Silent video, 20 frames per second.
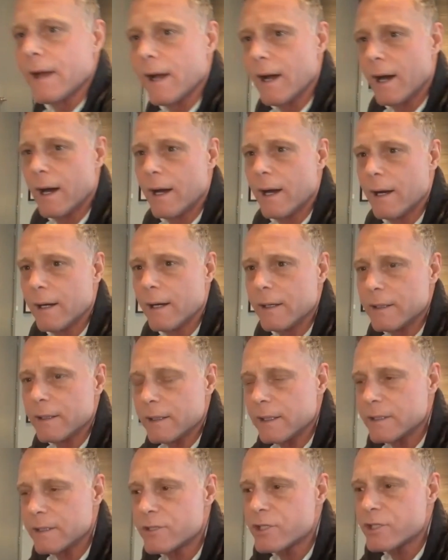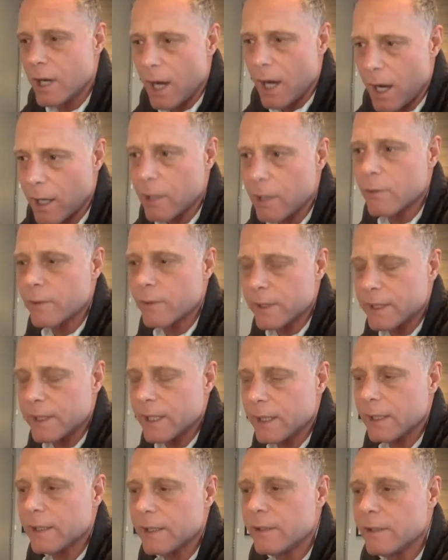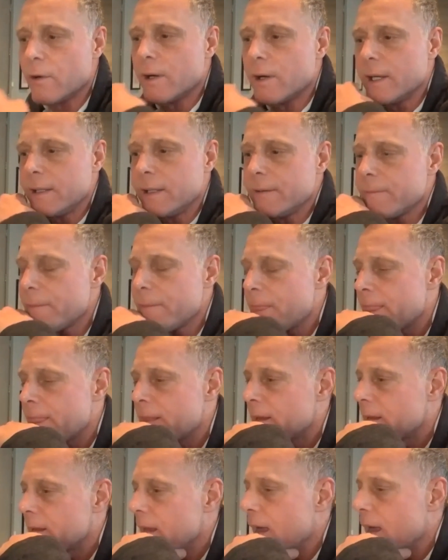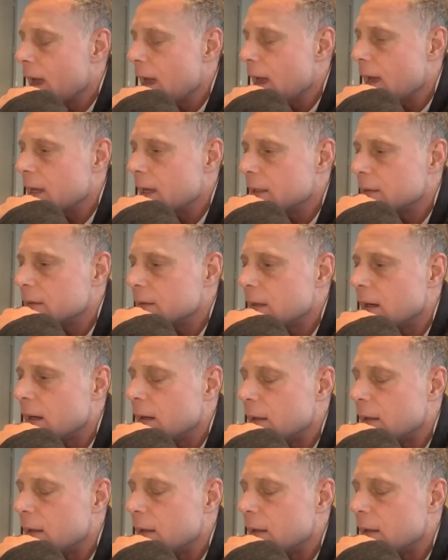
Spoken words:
in Chicago and Illinois. And,